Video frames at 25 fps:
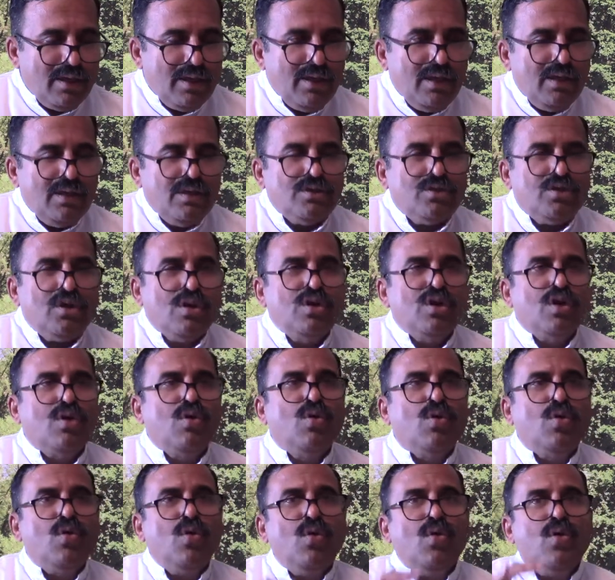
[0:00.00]
So the
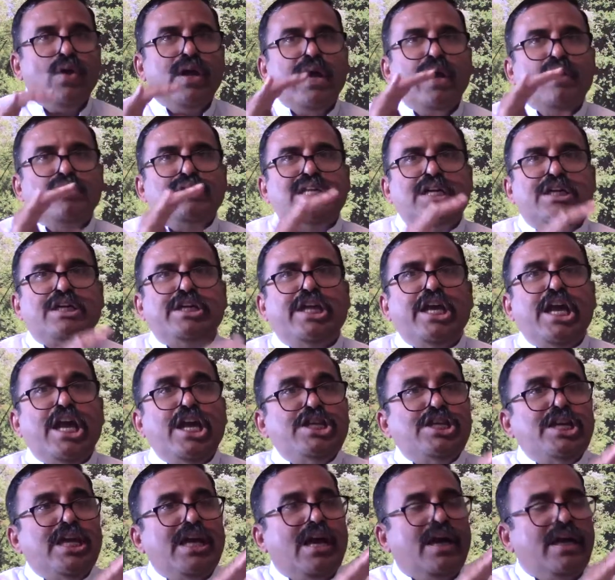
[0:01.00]
Guru gives the
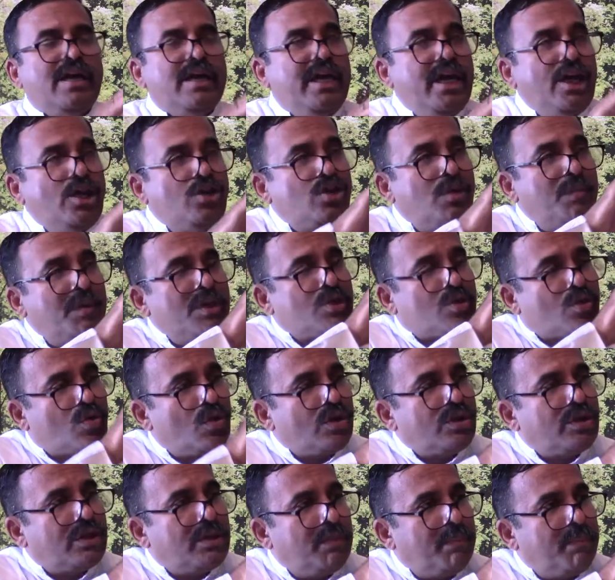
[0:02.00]
teaching, he should be
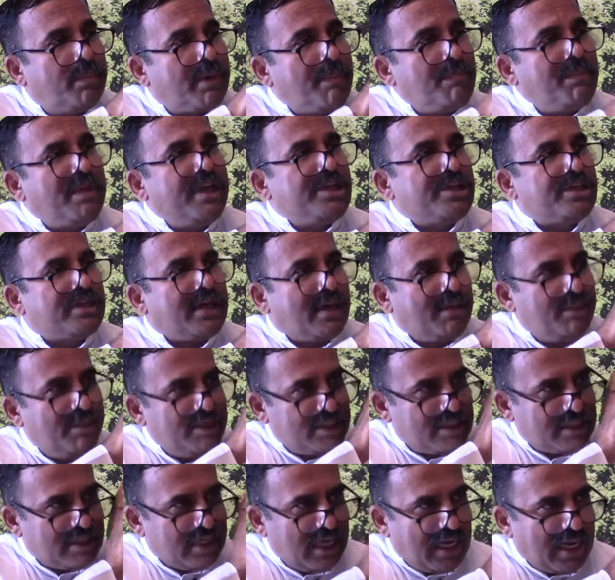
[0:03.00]
Brahmanishta,
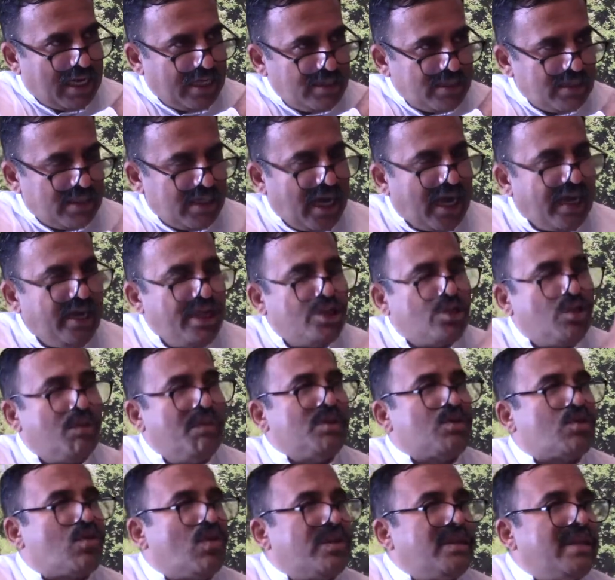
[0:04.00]
means realized, and he should be
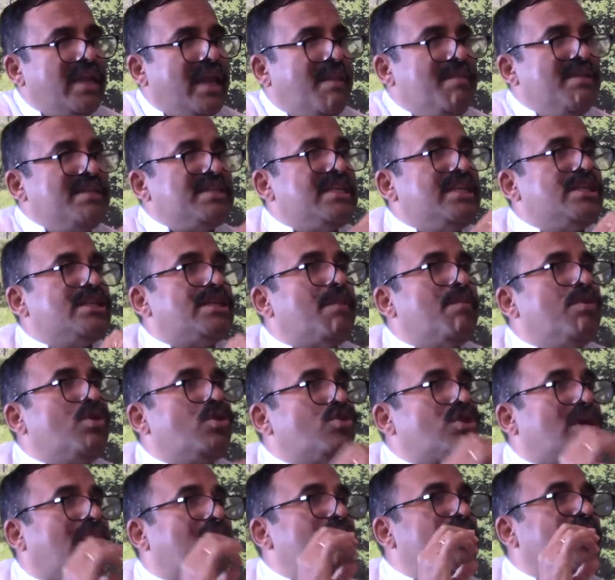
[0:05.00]
Shrotriya, means he is able
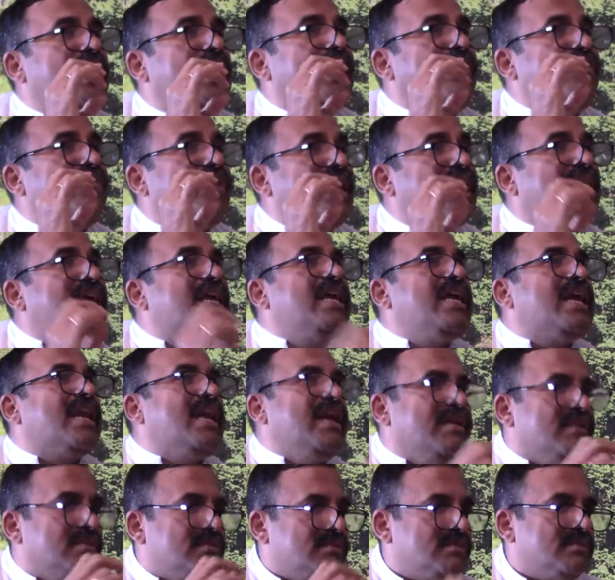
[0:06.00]
to communicate very
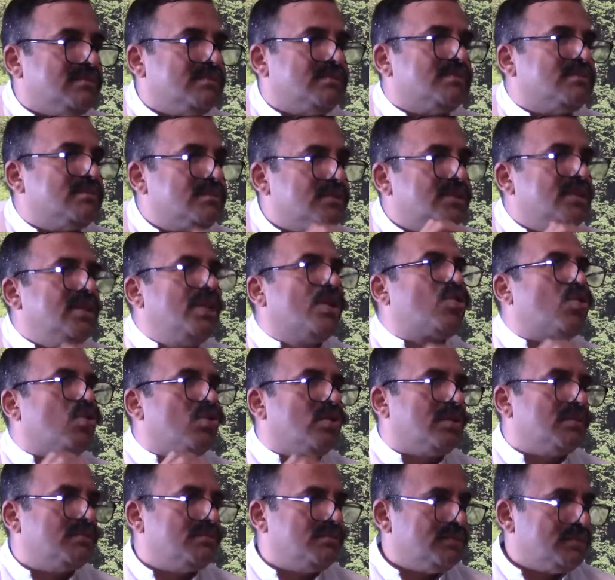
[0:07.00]
clearly the
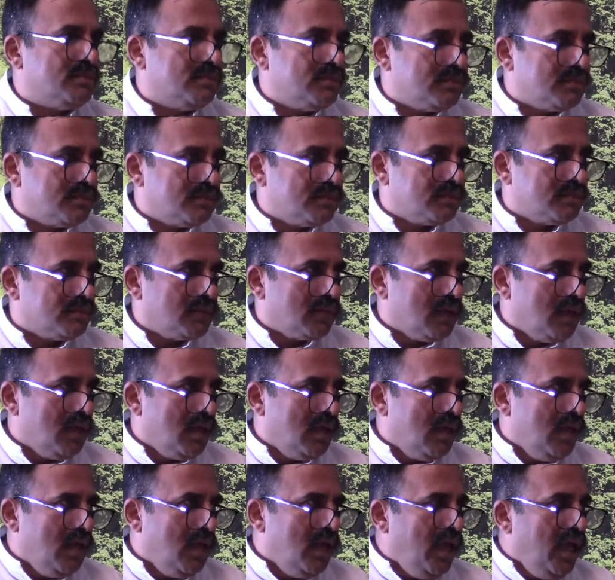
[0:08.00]
truth.
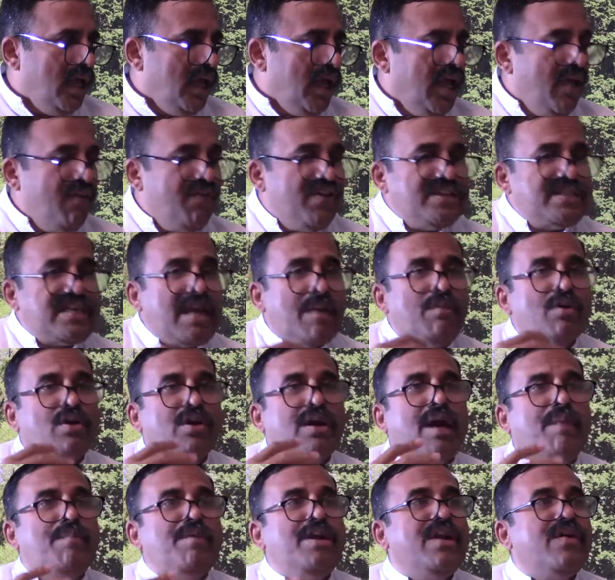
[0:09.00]
If he is able to
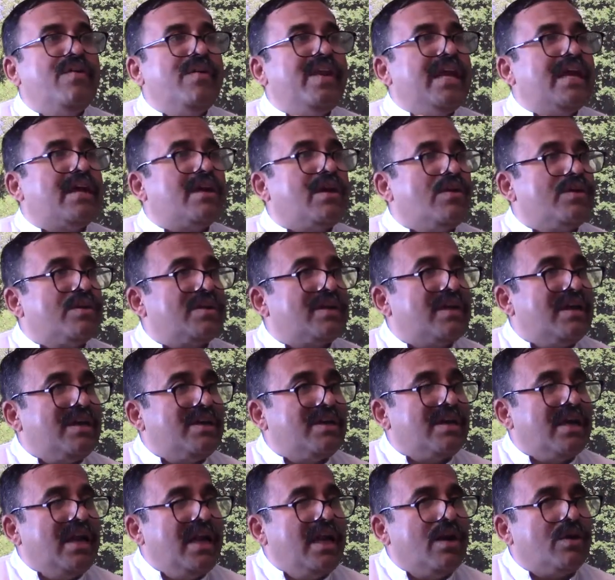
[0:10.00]
communicate very
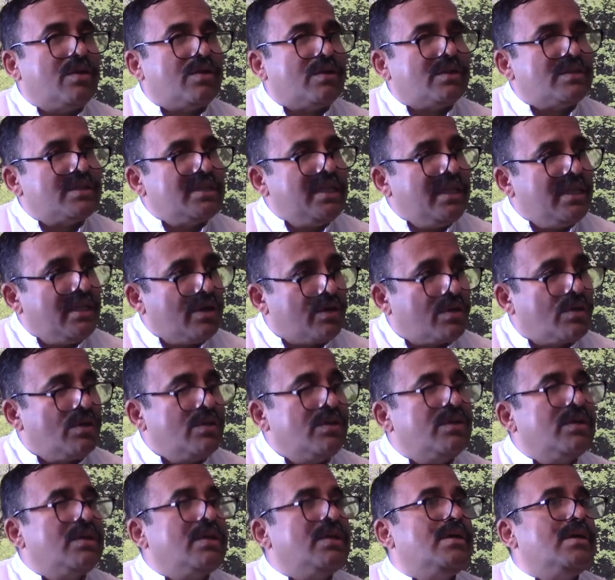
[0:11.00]
clearly, see, the truth